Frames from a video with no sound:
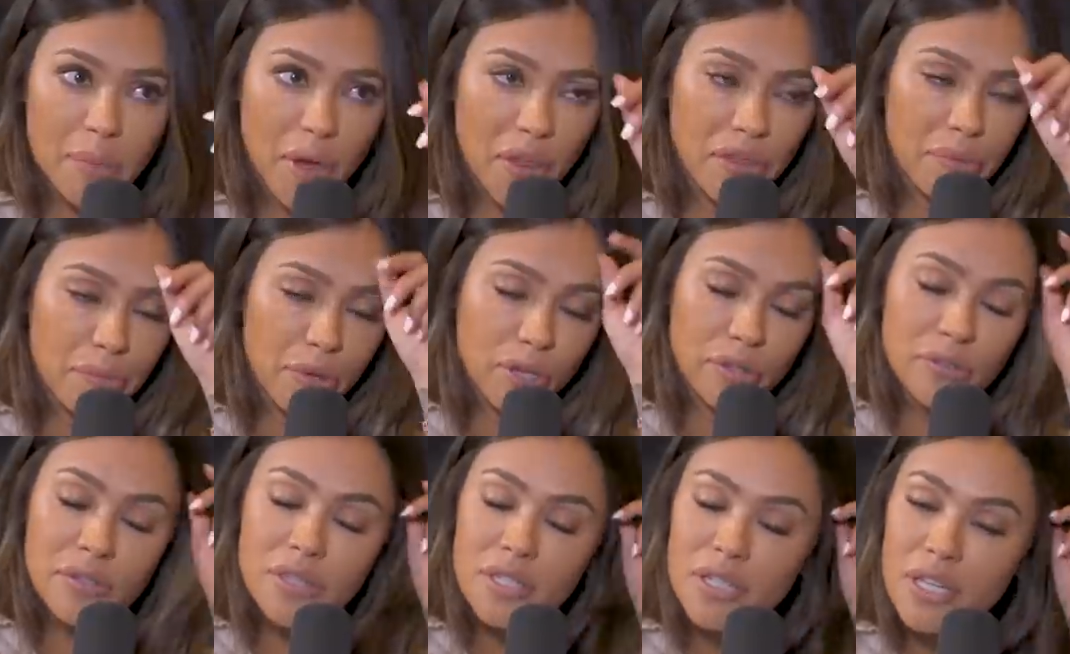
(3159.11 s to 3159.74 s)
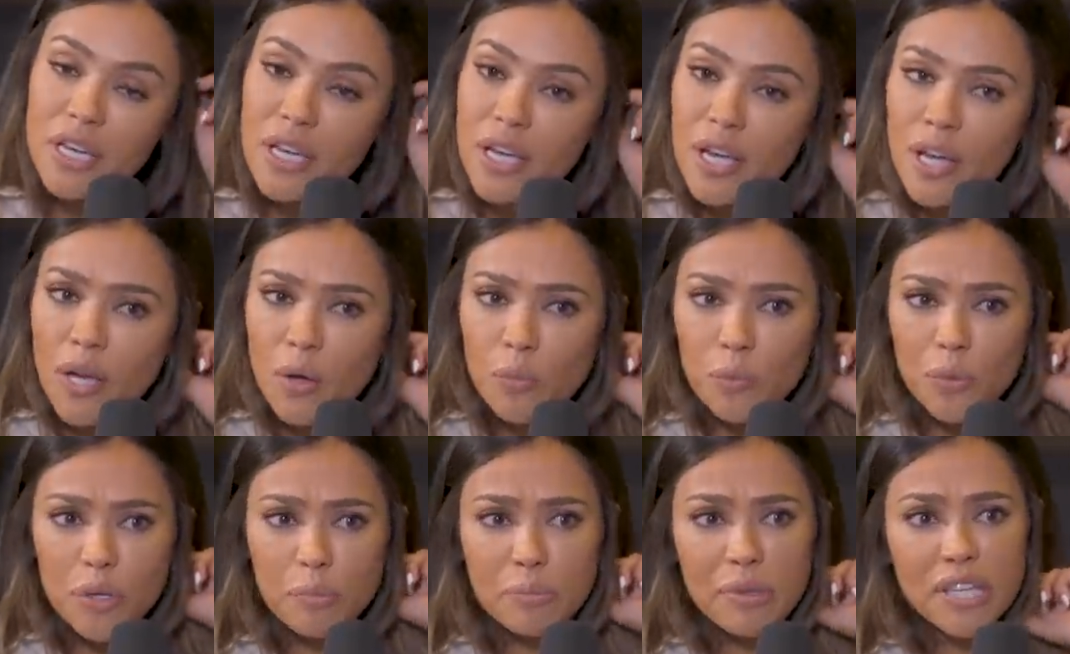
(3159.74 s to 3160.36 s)
about the most
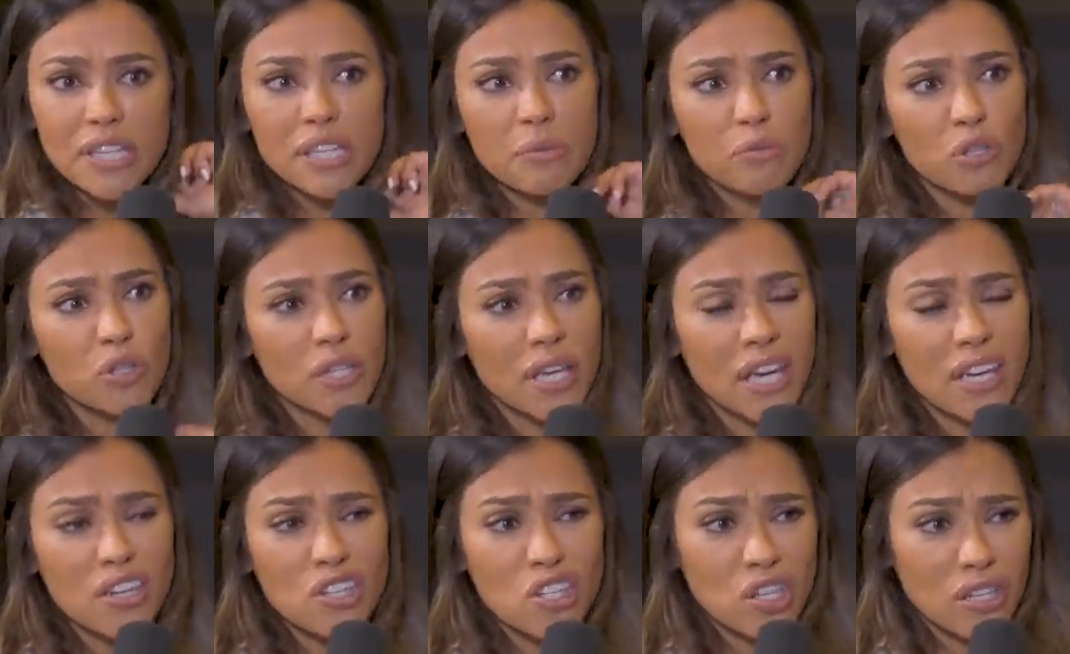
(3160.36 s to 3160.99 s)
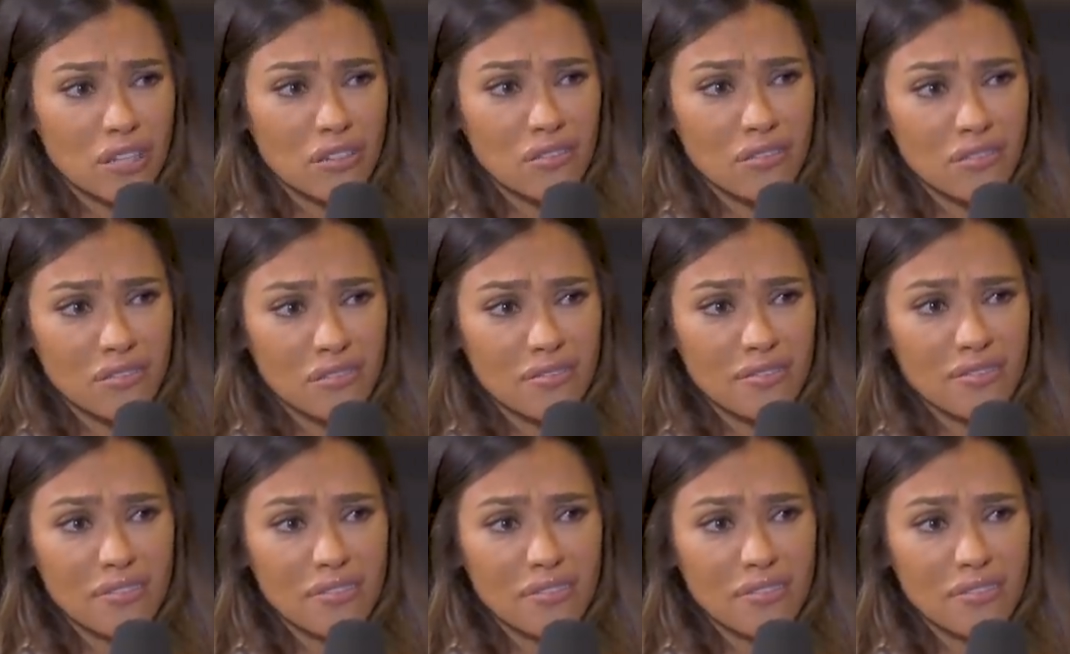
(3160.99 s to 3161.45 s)
would be communication.